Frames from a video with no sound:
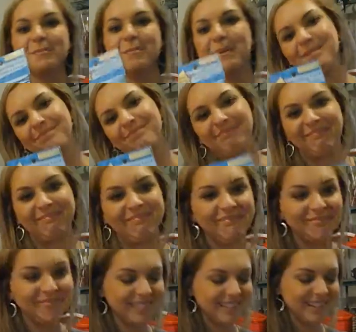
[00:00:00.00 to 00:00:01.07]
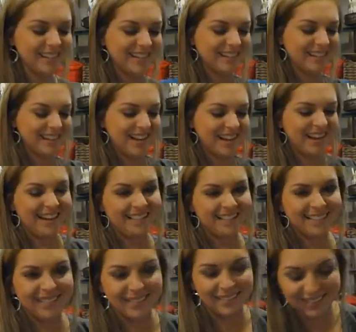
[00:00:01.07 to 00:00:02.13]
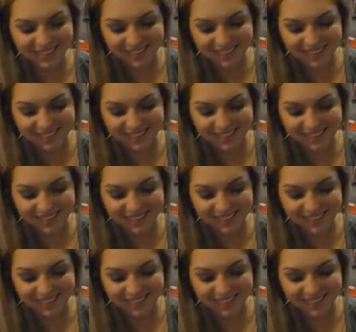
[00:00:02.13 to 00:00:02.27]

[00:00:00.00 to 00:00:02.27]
but I don't know.